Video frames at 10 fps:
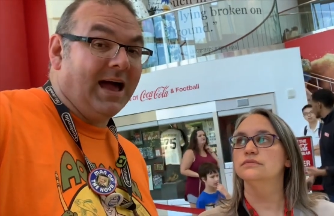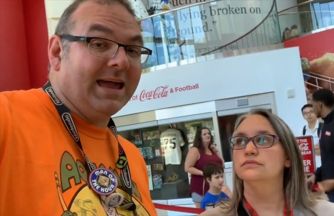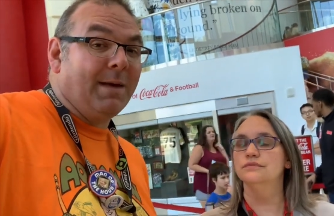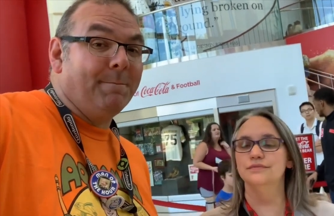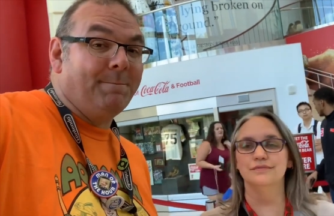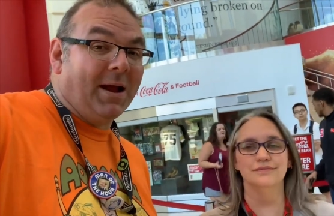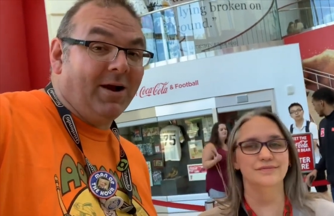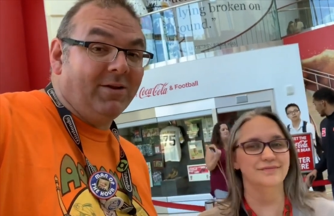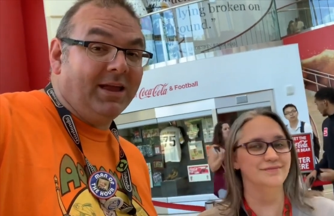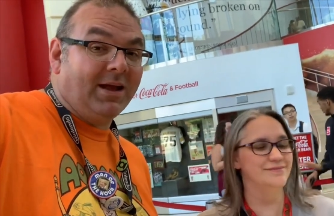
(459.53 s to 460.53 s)
Speaker 1: I can
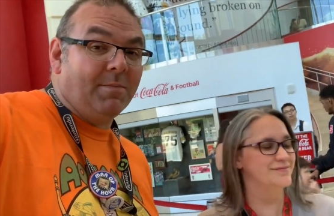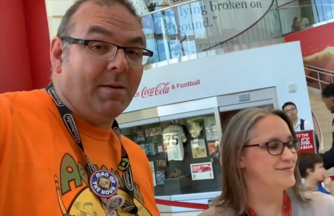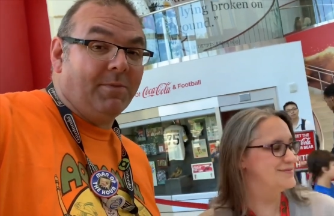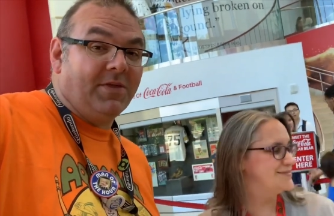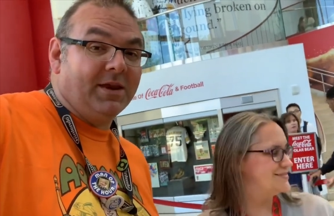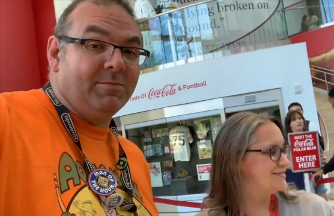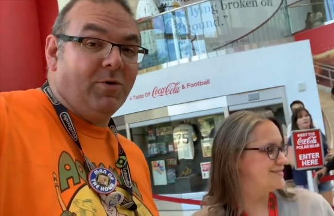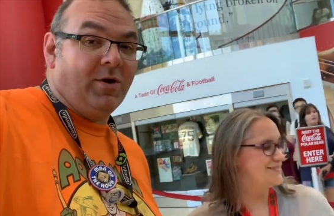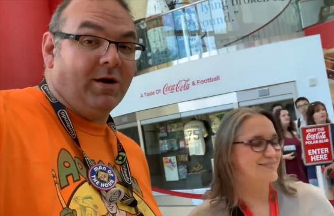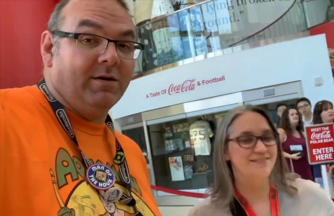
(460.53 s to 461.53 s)
barely come up with any
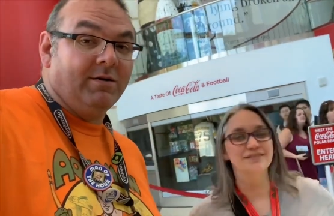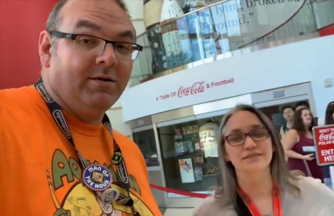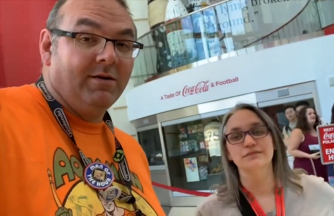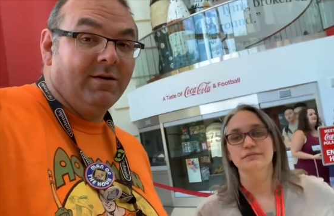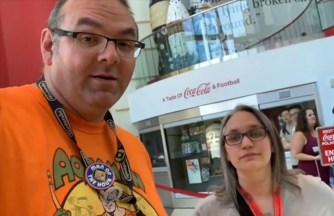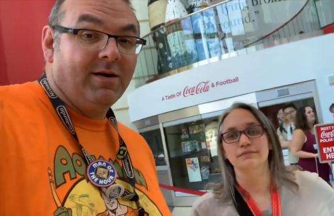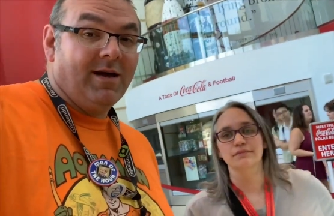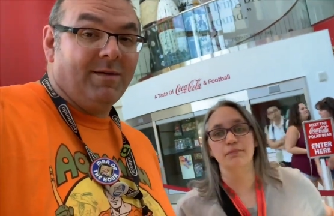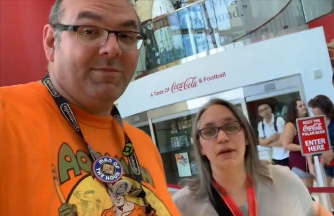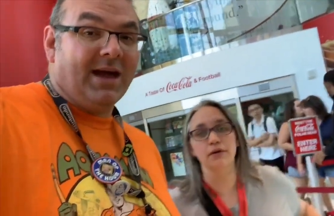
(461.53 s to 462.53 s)
more.
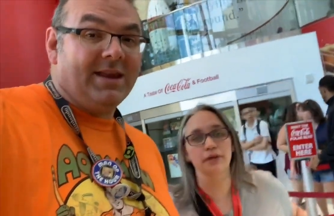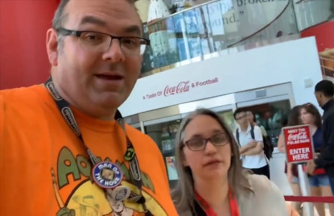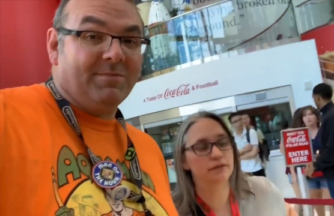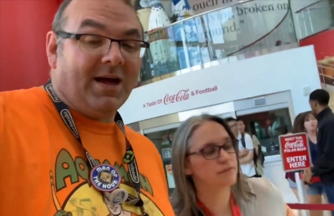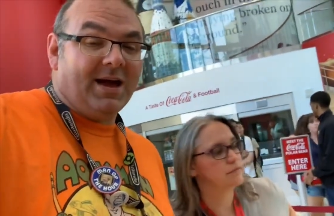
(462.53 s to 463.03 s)
I'm kind of. I'm